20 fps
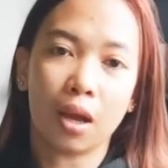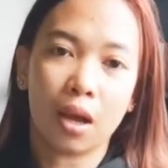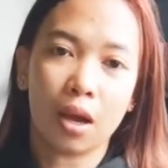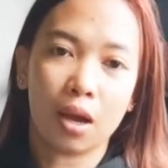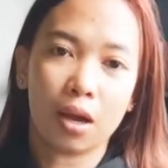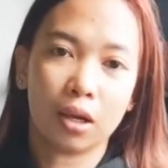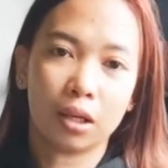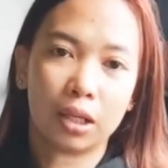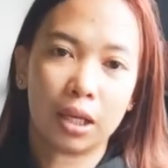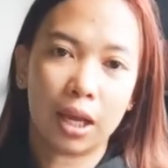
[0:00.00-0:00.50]

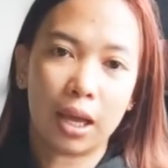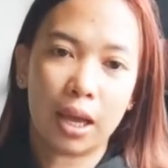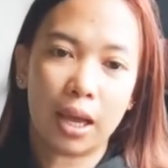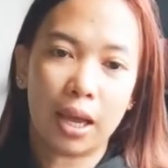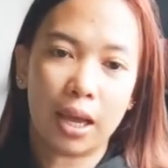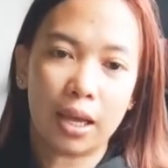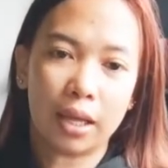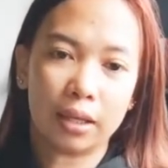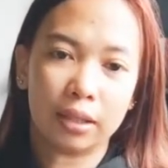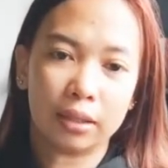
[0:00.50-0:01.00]
Okay,
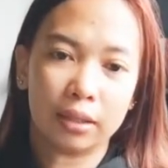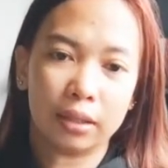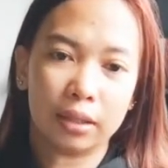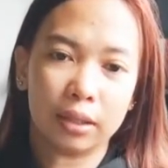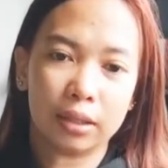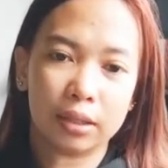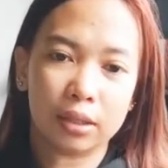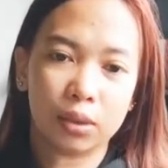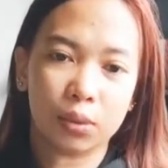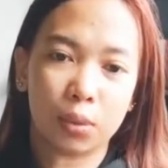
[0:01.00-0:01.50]
and
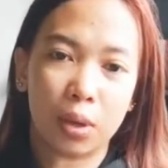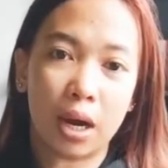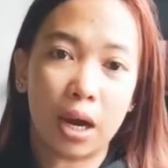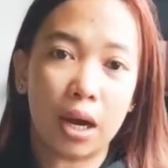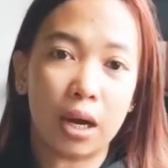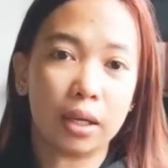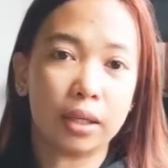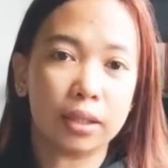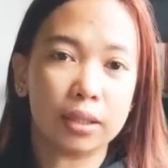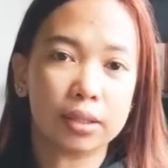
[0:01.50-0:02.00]
this
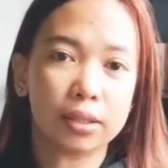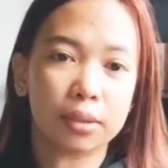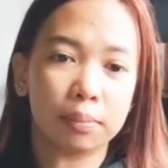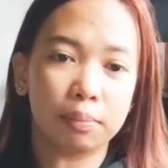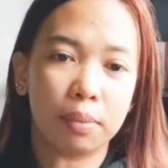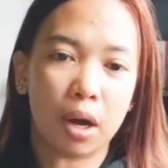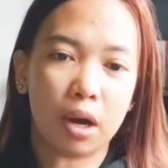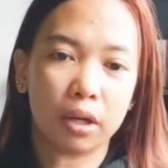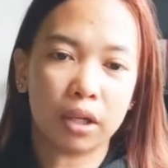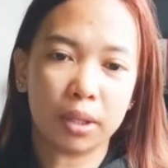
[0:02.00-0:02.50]
one is
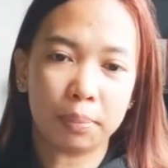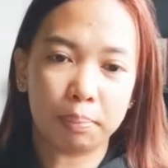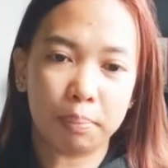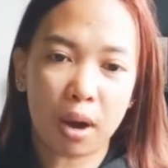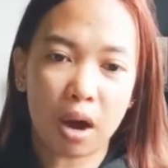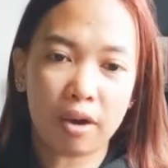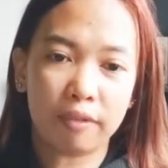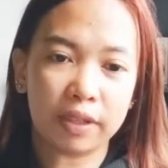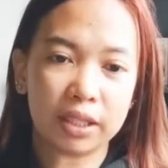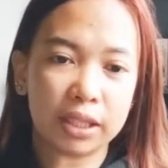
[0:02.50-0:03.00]
about the
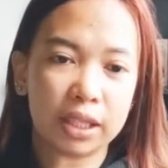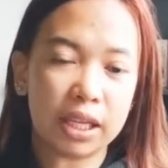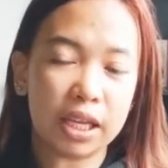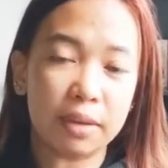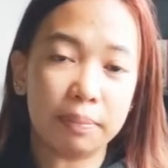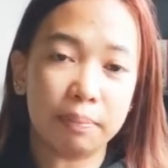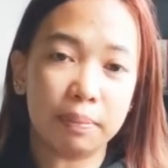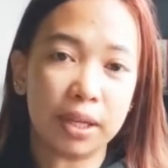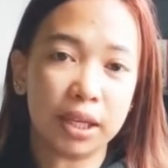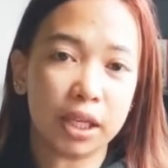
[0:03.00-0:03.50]
poverty
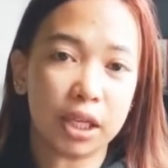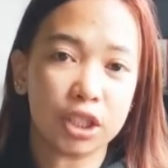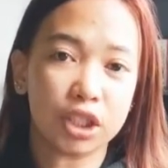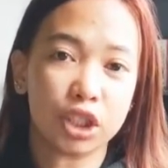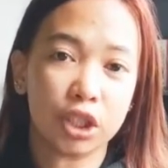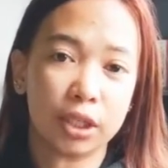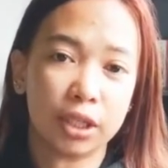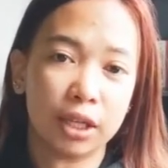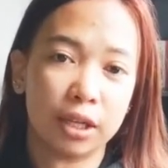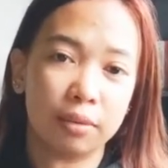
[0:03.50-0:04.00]

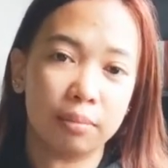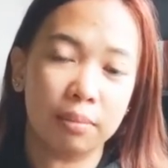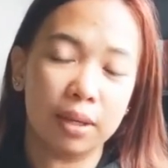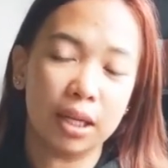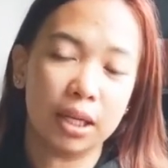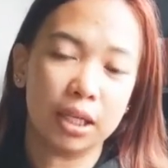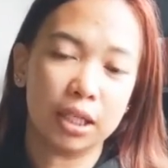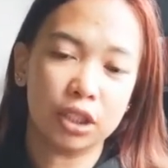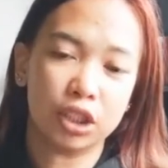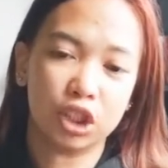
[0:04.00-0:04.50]
implication in
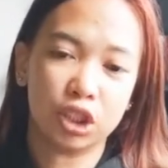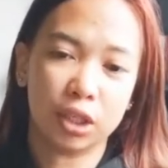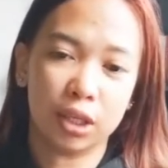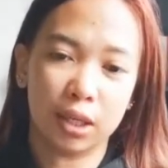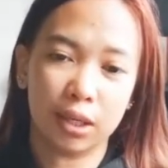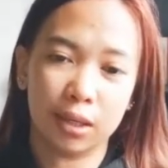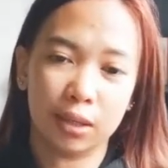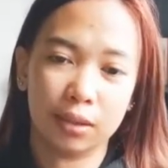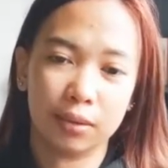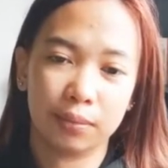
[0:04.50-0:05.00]
Malaysia.
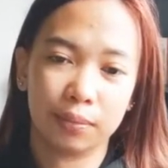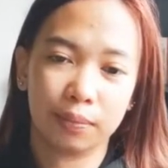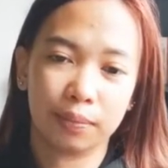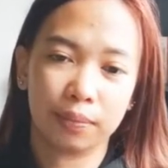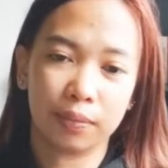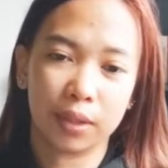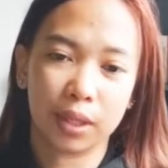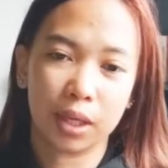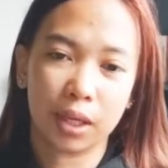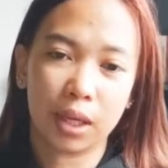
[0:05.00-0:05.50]

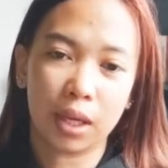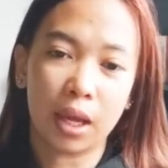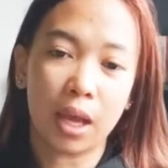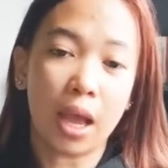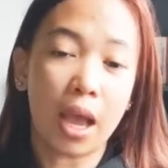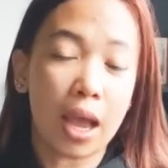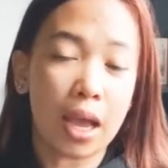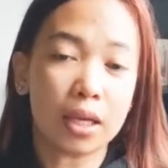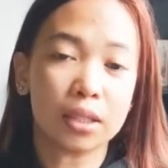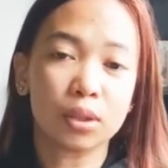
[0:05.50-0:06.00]

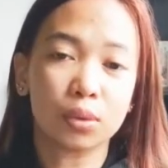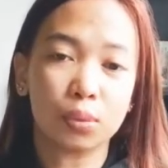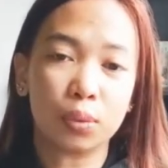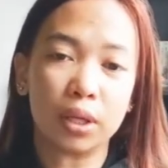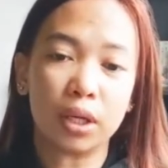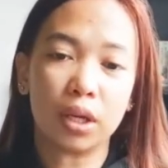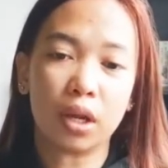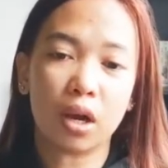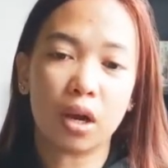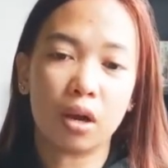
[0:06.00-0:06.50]
As we
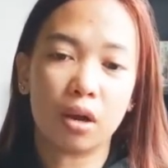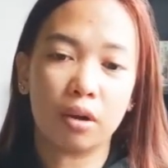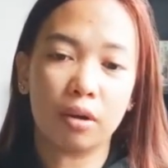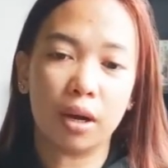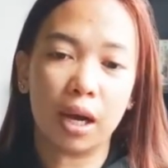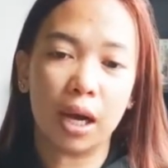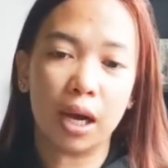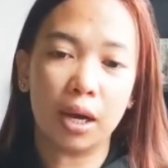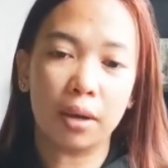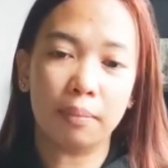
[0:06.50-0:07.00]
know,
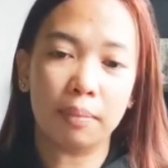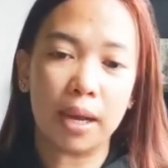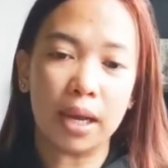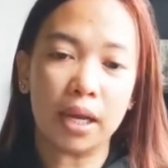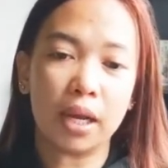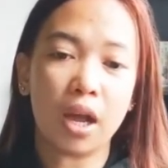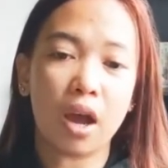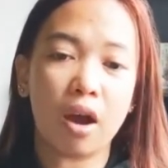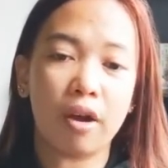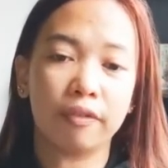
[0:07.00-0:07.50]

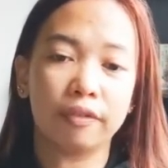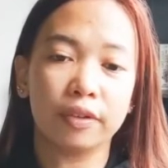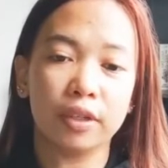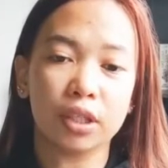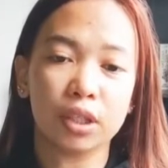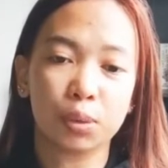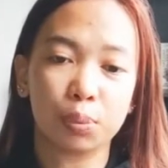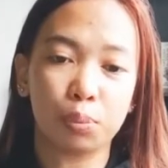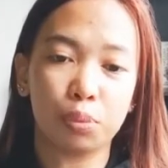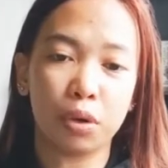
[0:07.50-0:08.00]
many of
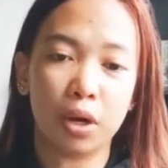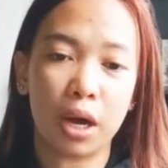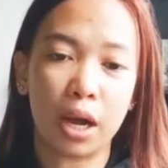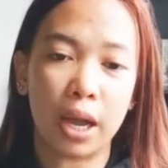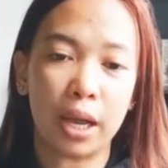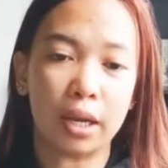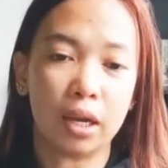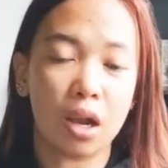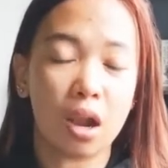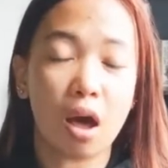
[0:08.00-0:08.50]
these poor
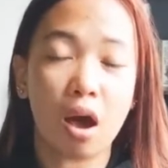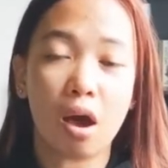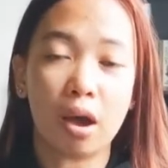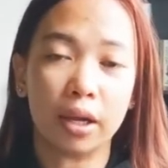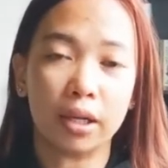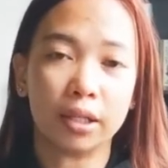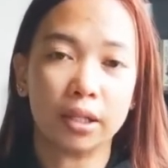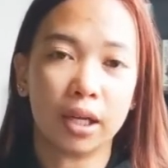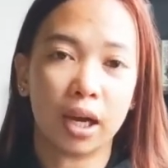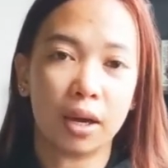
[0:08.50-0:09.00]
and
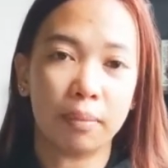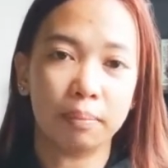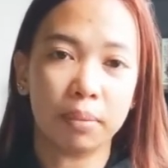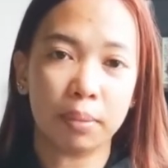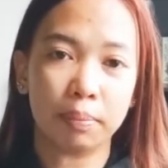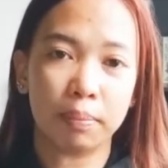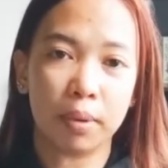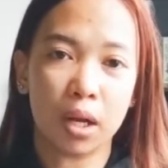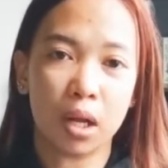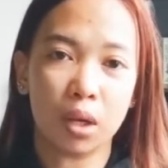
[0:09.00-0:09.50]
low-income
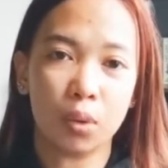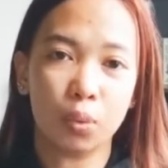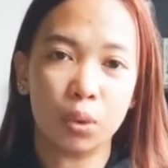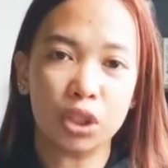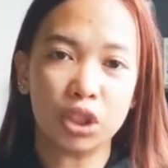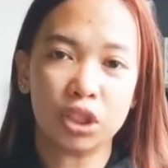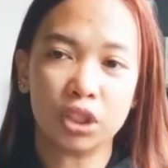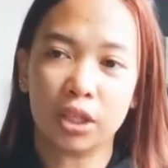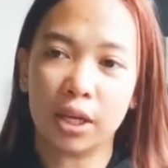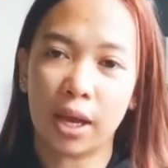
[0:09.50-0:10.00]
people,
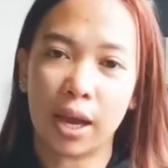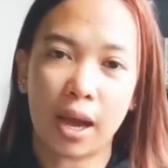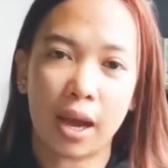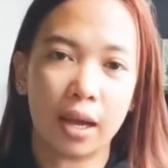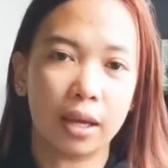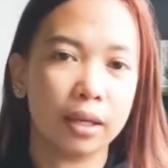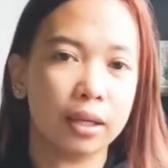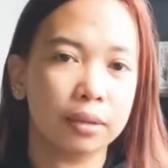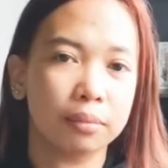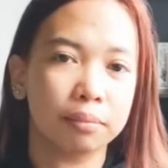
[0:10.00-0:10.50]
which they are
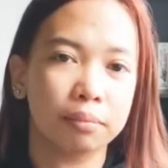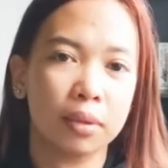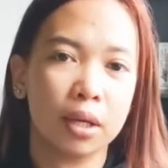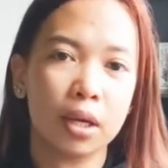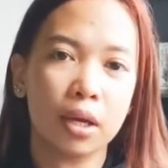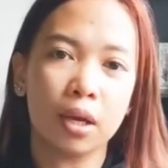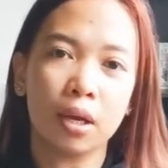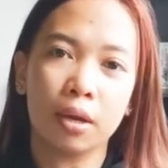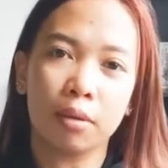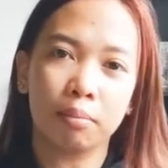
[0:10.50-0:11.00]
in
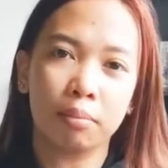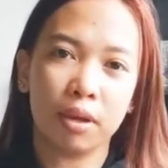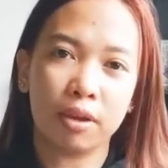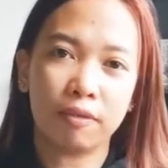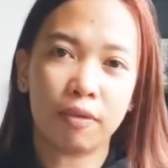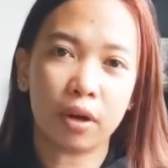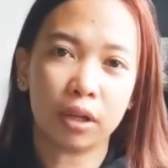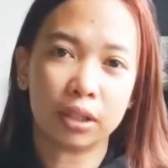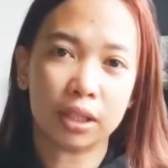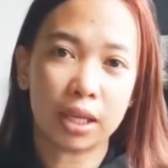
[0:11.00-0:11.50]

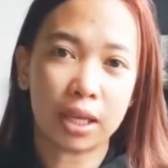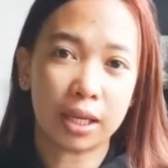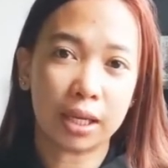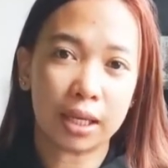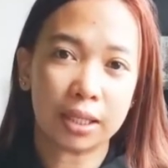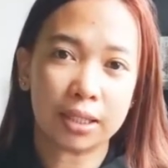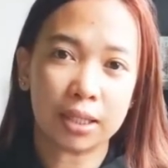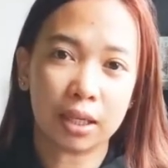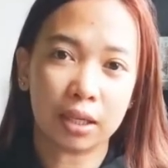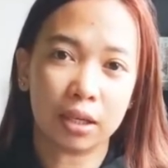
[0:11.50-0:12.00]
B40
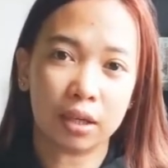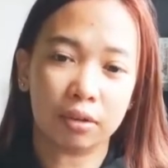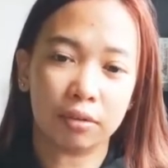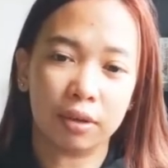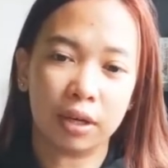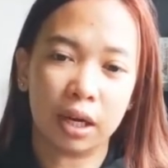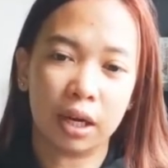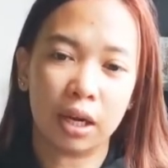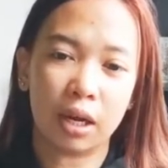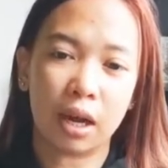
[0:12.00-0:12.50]

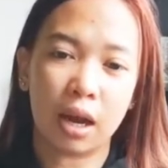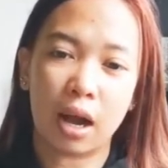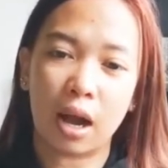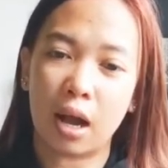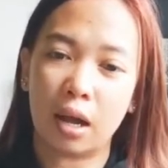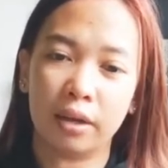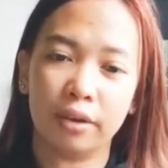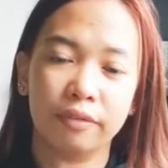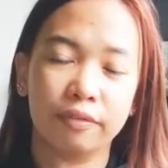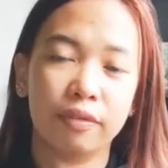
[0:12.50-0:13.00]
category,
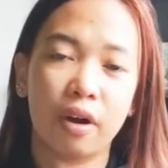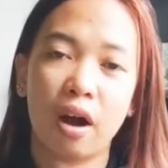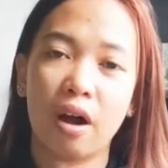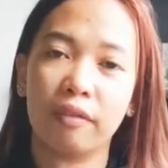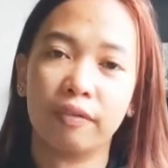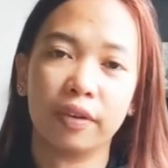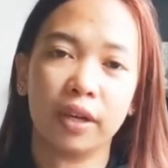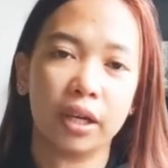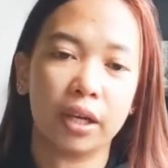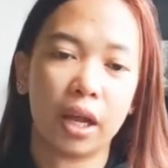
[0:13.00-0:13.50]
are
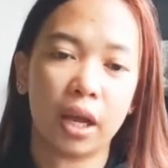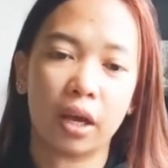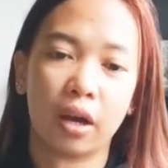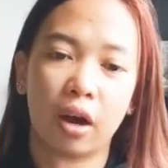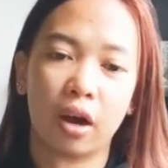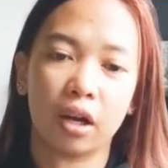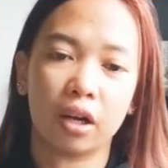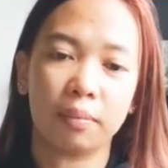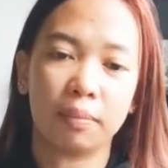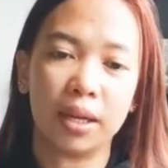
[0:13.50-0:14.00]
involved in
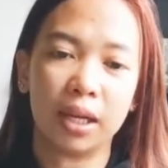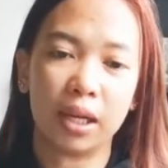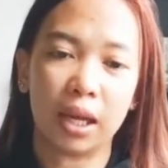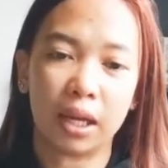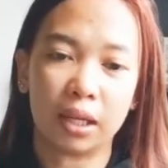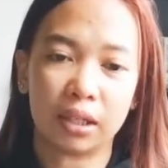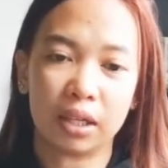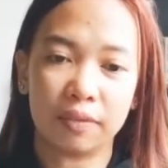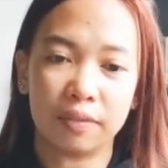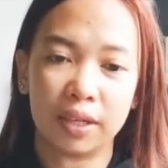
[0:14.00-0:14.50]
economic
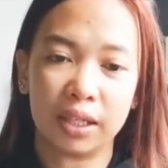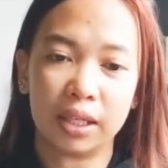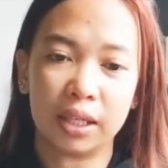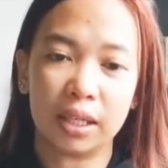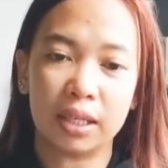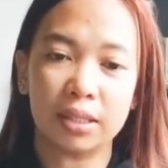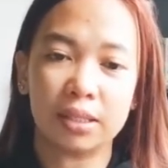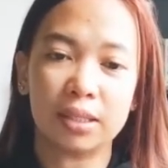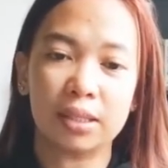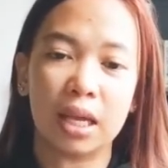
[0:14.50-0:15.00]

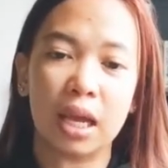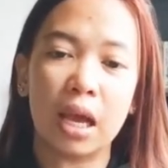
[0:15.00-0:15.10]
activities